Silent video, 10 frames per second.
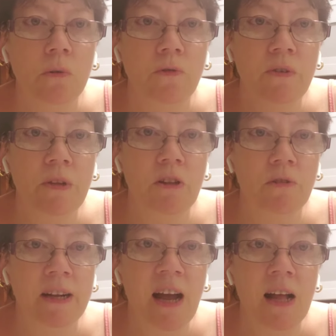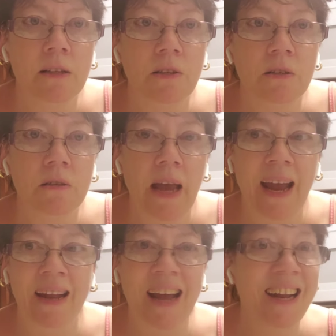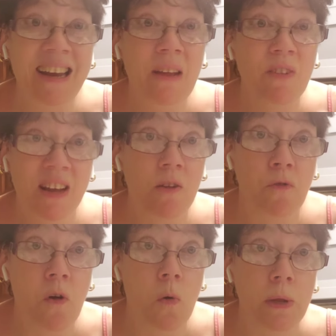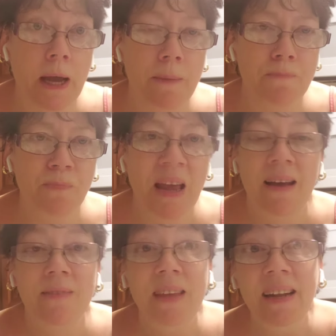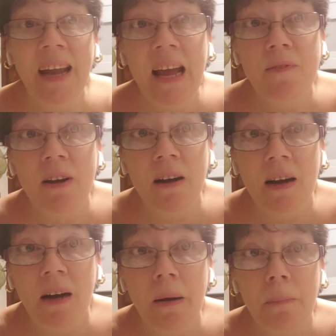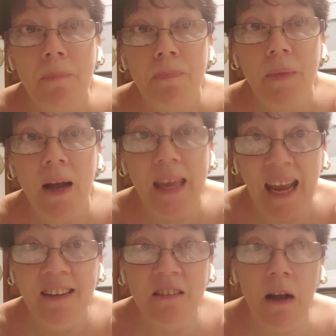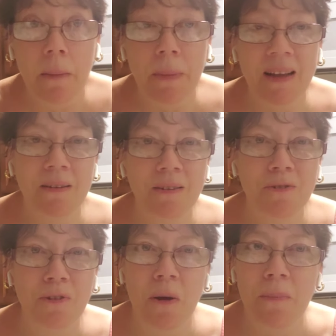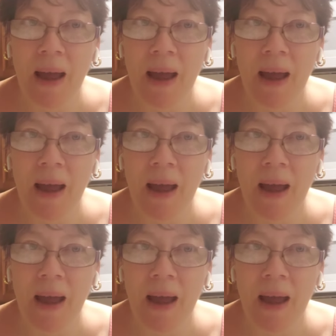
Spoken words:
$53 and I didn't even get a phone yet. Then I have a case coming from